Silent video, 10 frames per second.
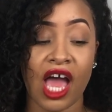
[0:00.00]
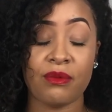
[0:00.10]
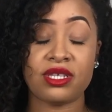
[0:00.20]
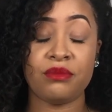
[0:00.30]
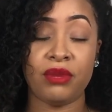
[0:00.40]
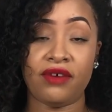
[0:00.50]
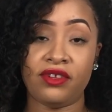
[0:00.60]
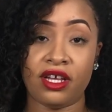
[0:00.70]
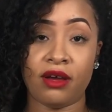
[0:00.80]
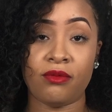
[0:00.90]
I was in
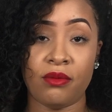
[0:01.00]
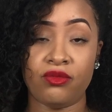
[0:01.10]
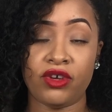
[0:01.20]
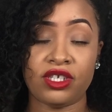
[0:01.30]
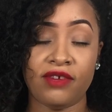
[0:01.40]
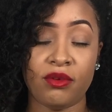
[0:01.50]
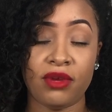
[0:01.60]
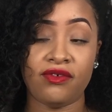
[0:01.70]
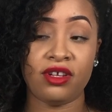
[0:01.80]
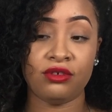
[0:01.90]
Buffalo. I'm originally from
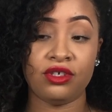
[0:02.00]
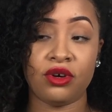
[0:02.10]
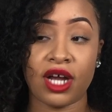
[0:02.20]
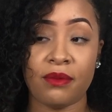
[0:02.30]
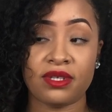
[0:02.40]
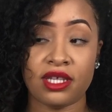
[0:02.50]
Buffalo, New York.